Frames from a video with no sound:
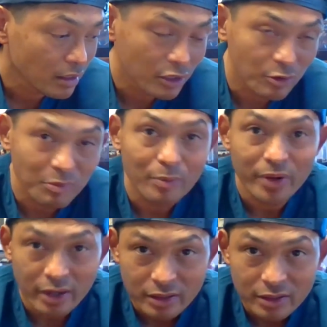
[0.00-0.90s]
you know my
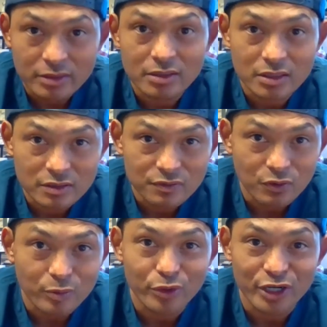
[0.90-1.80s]
parents
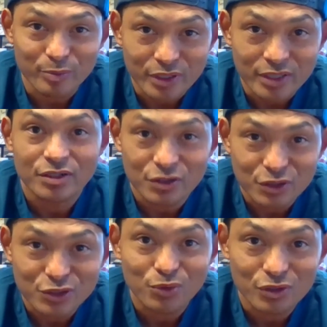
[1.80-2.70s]
for bringing me into
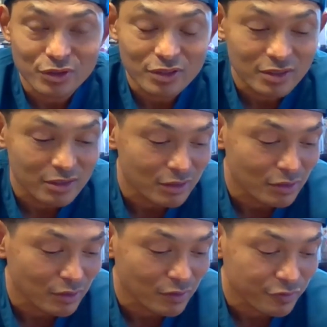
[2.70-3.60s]
this world you
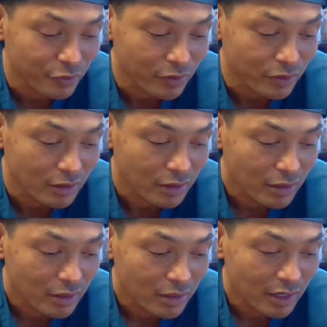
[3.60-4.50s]
know for
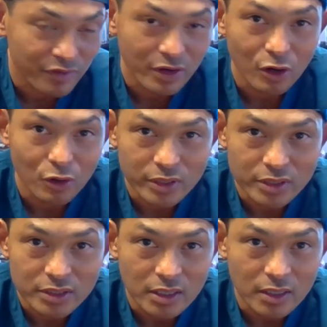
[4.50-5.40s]
having
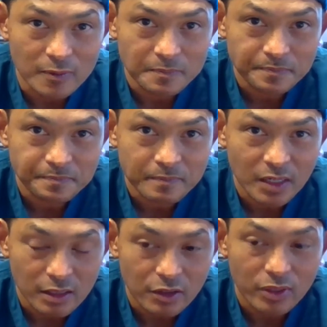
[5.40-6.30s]
always uh,
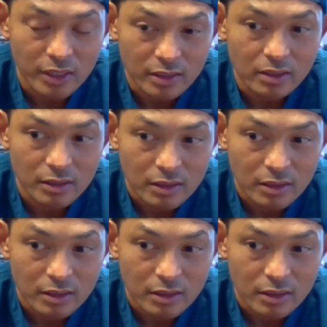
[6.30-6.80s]
you know kind of